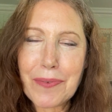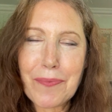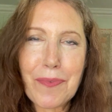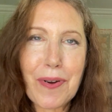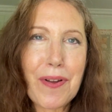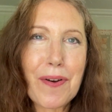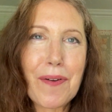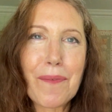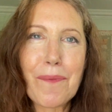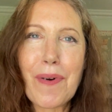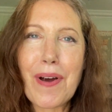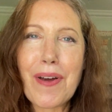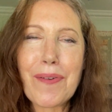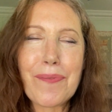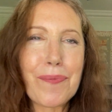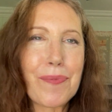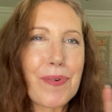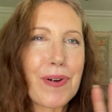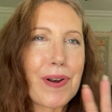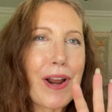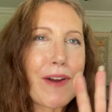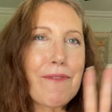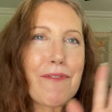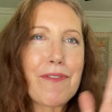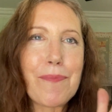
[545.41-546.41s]

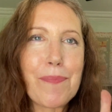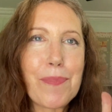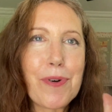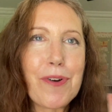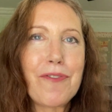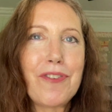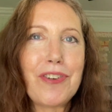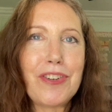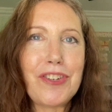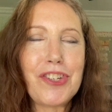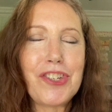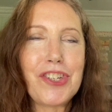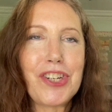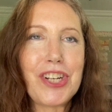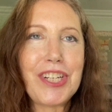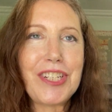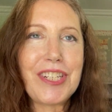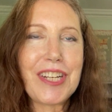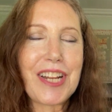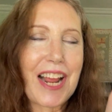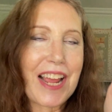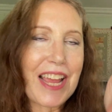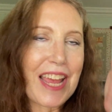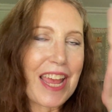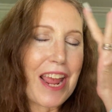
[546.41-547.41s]
Whatever movie she
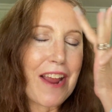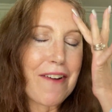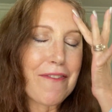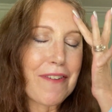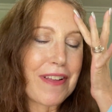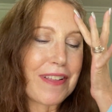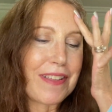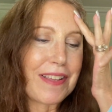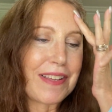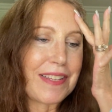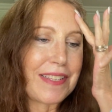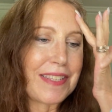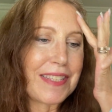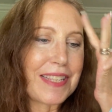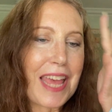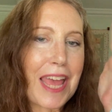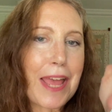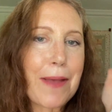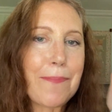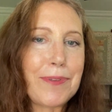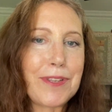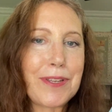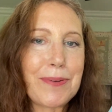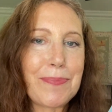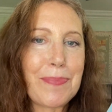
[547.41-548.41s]
did, it
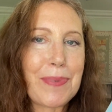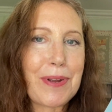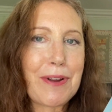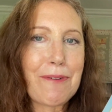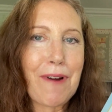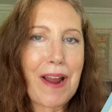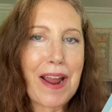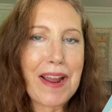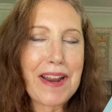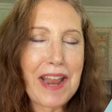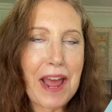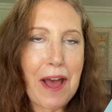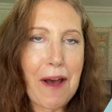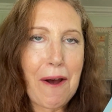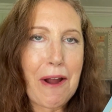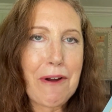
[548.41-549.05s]
escapes me right now.